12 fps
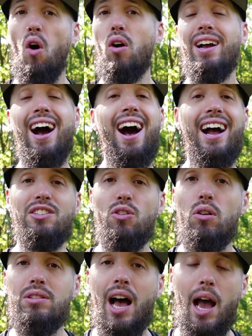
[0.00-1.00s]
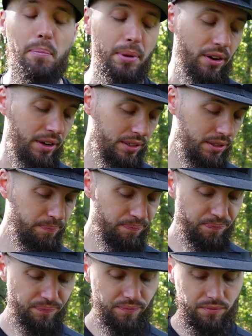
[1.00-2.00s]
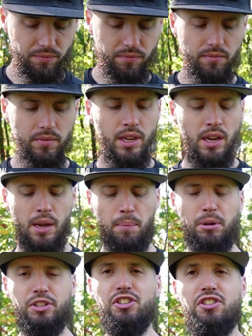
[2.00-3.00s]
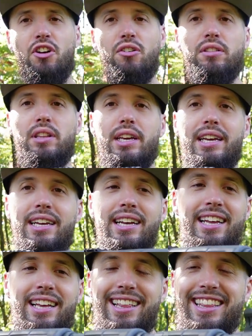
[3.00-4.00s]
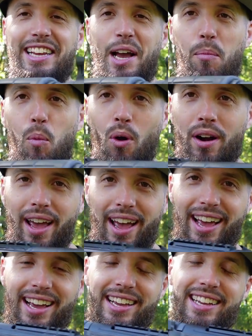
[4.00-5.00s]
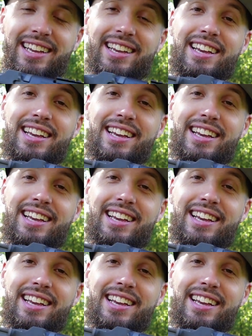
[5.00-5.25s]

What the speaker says: kinds, all time periods. But certainly the M1A